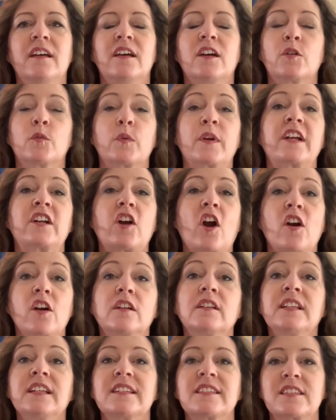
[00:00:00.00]

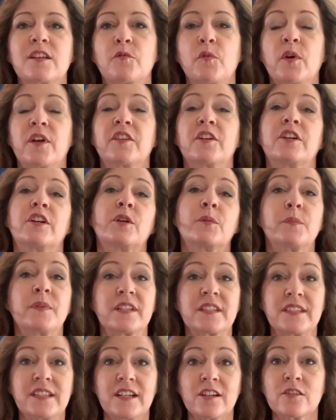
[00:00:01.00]
Regardless of whether you're
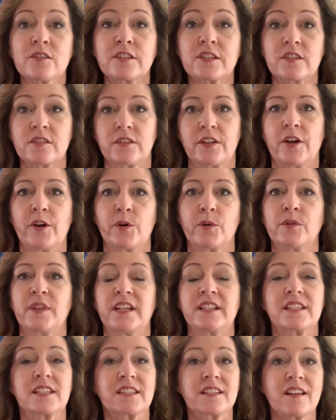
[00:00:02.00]
busy or slow, that
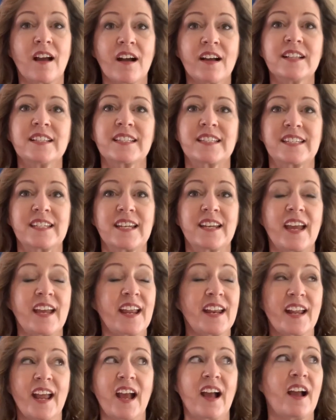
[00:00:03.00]
does not,
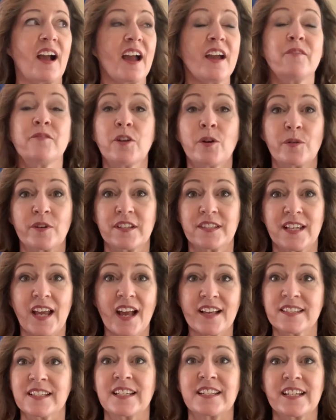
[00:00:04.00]
I've noticed it
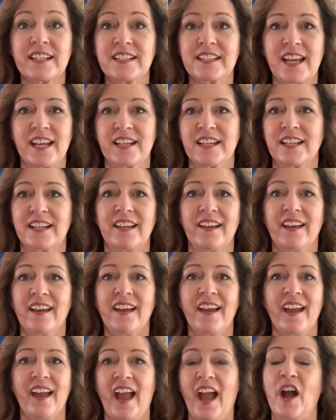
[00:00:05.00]
hasn't dictated
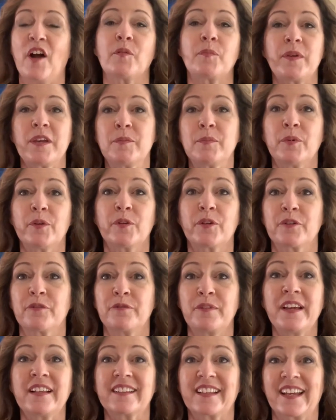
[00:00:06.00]
how people are
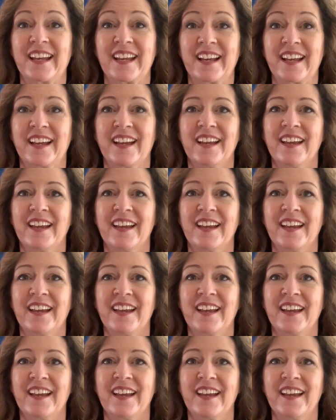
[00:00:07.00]
feeling.